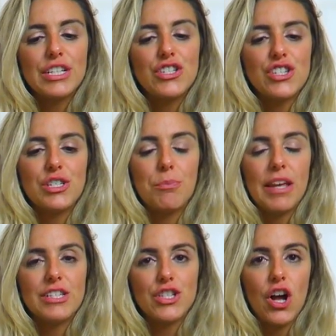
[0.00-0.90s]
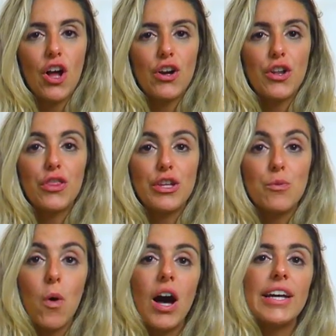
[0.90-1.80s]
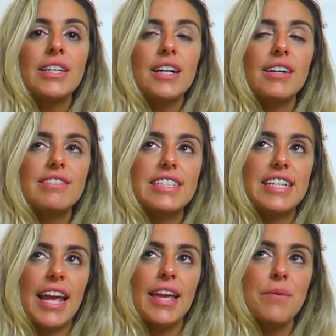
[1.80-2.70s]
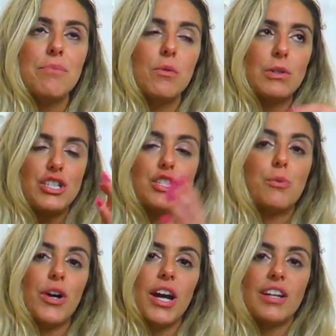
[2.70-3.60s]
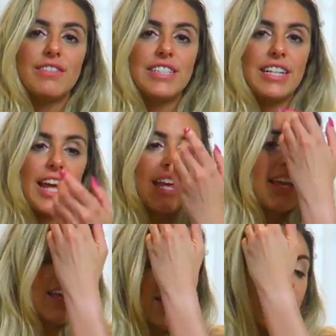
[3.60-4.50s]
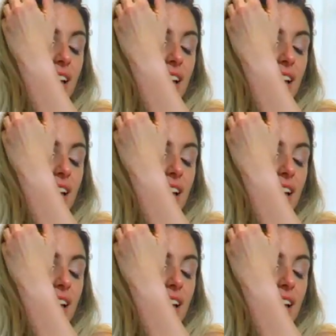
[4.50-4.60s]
It's just based on the WOD of the day, which is workout of the day.